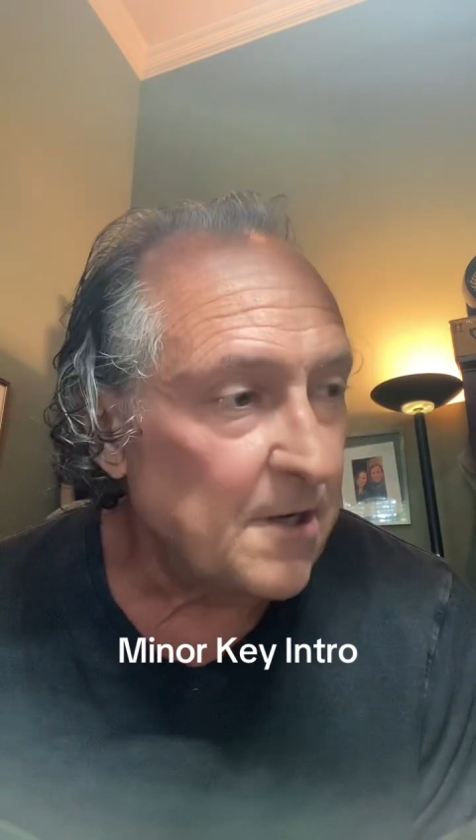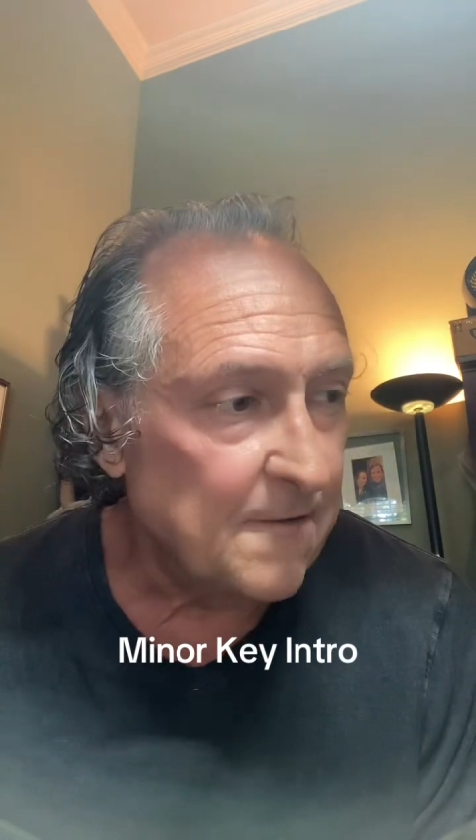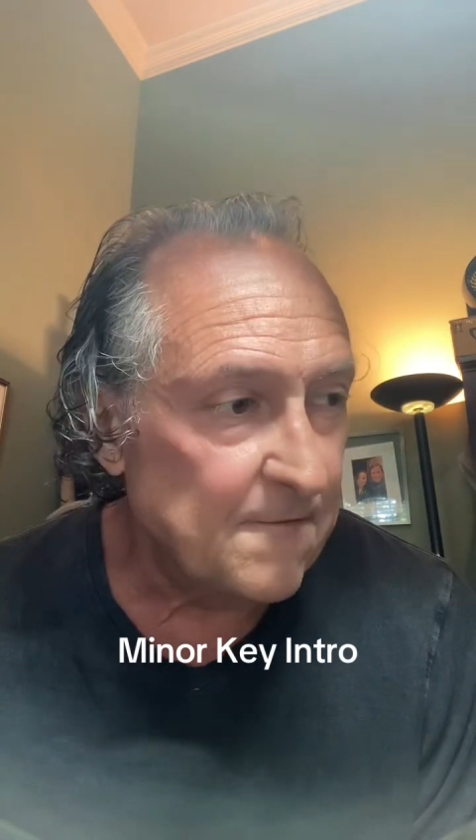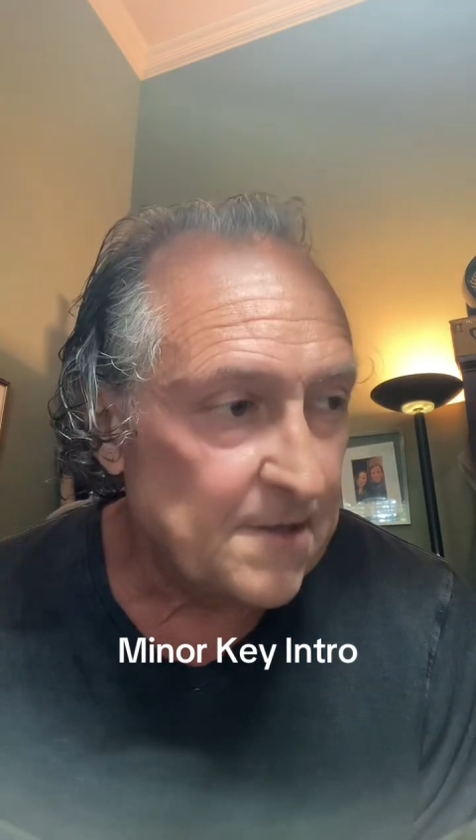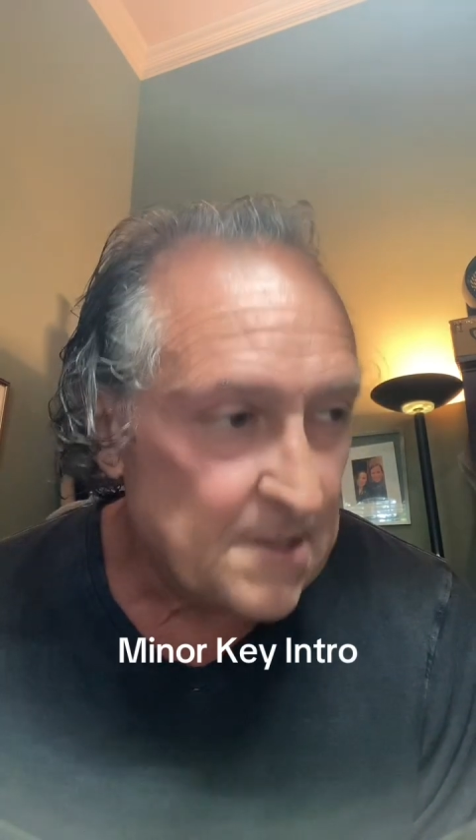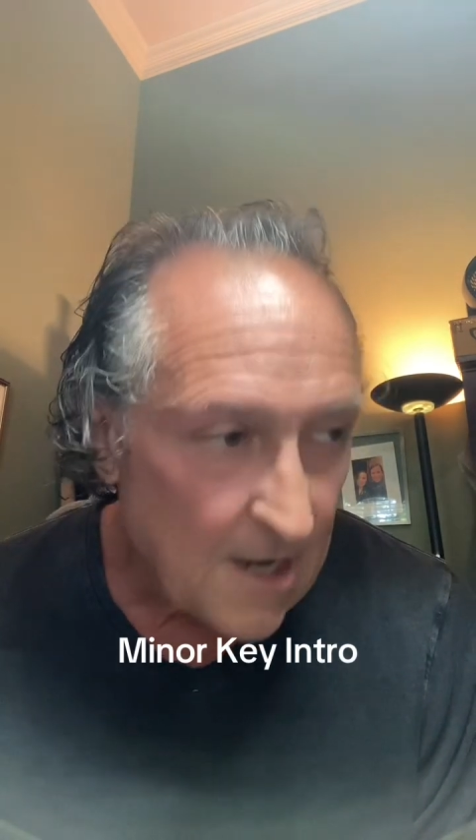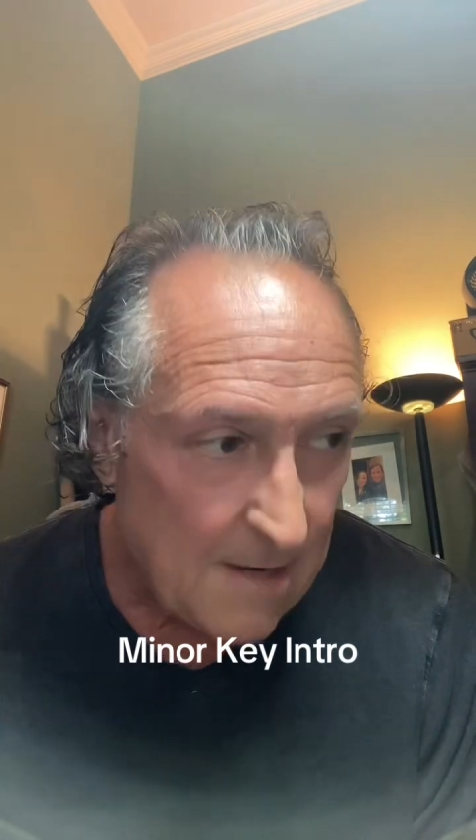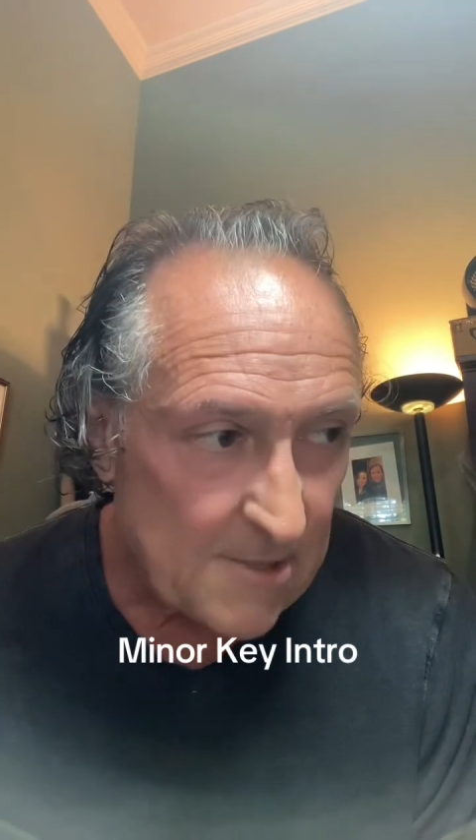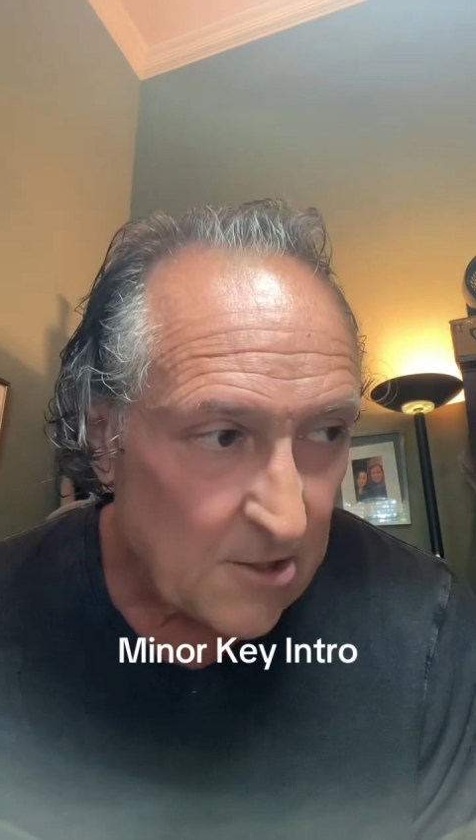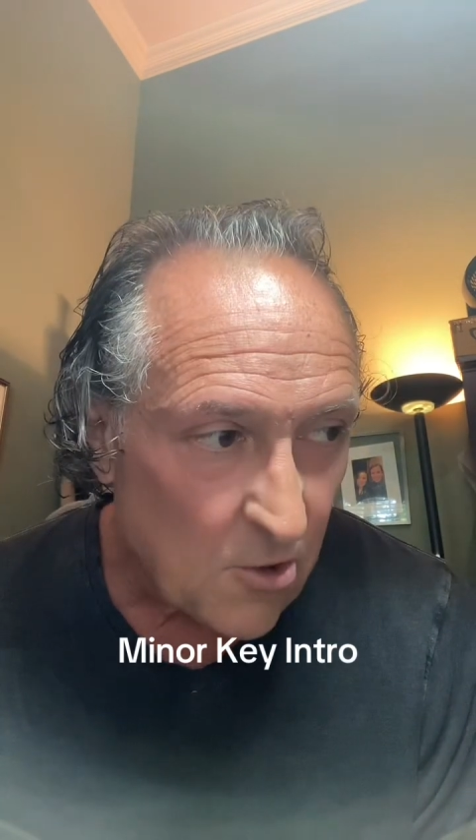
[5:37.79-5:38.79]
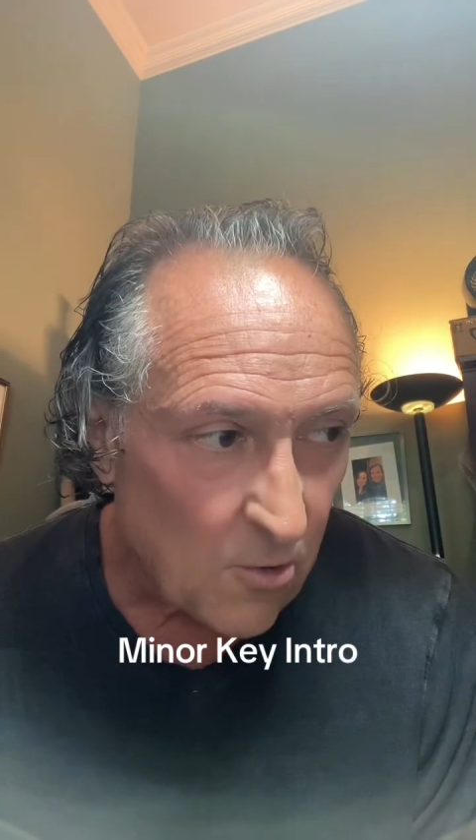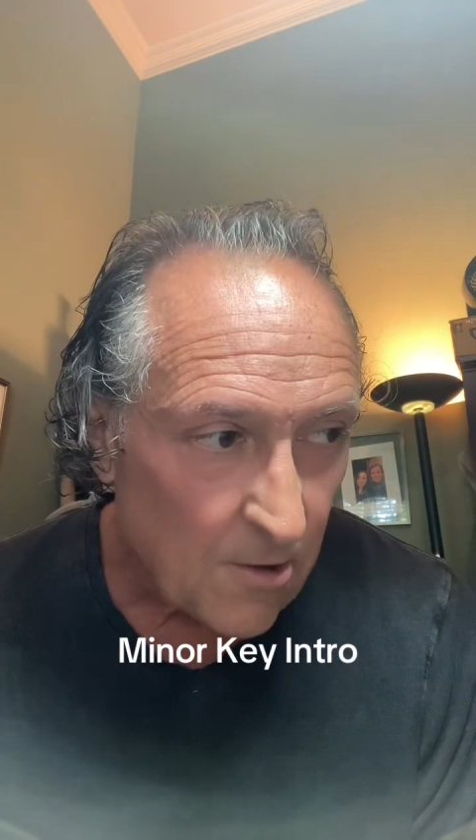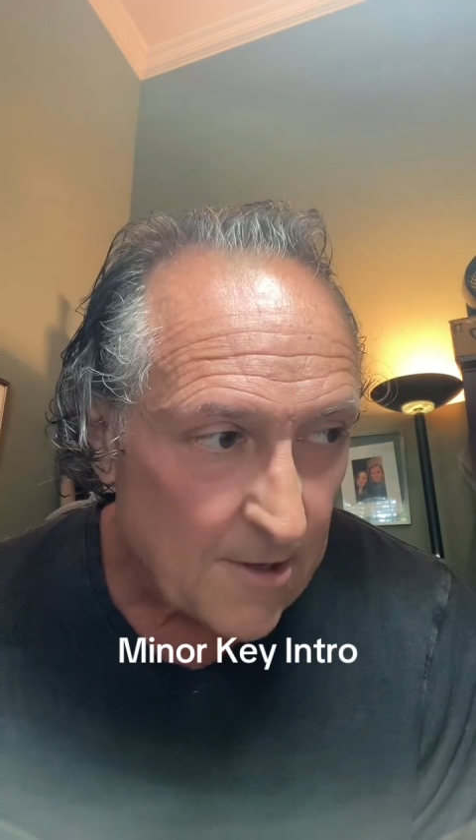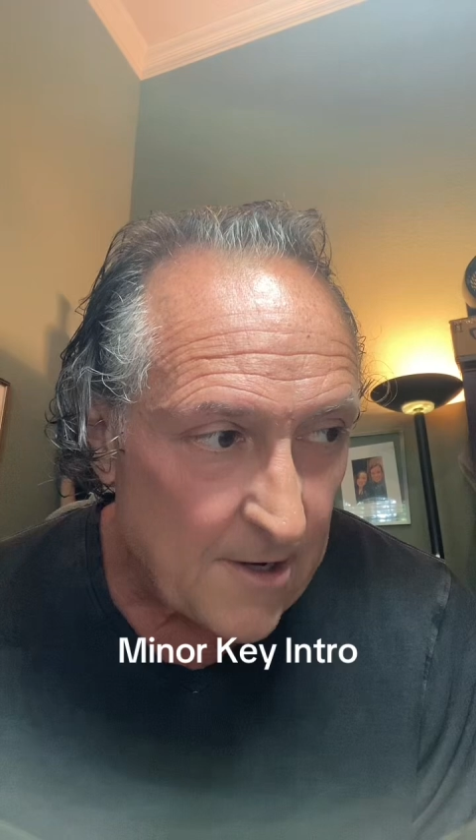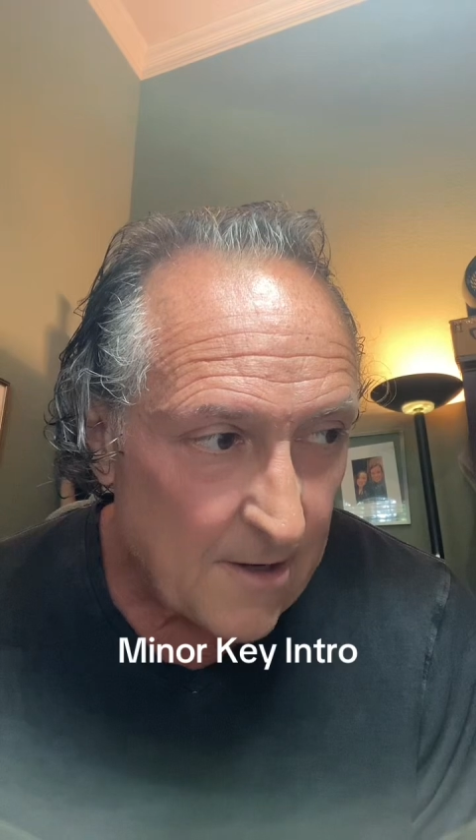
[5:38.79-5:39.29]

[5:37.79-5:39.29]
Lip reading: of the dominant chord.